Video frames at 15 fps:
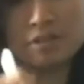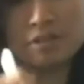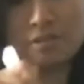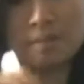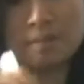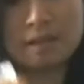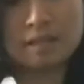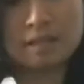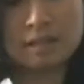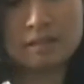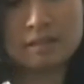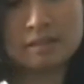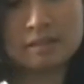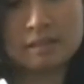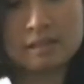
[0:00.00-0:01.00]
to mix
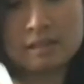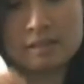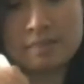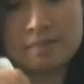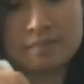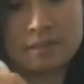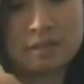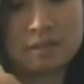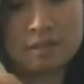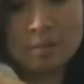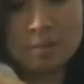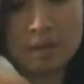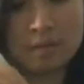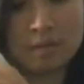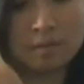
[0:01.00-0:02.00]
it, you'll
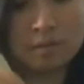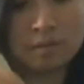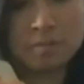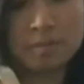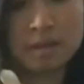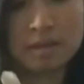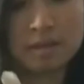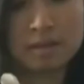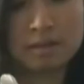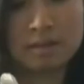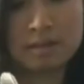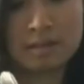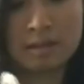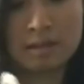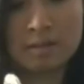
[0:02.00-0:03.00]
be able to make
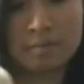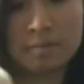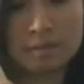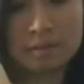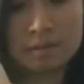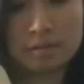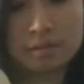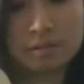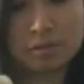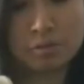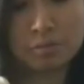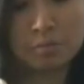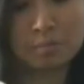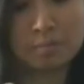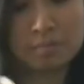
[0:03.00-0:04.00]
some goo.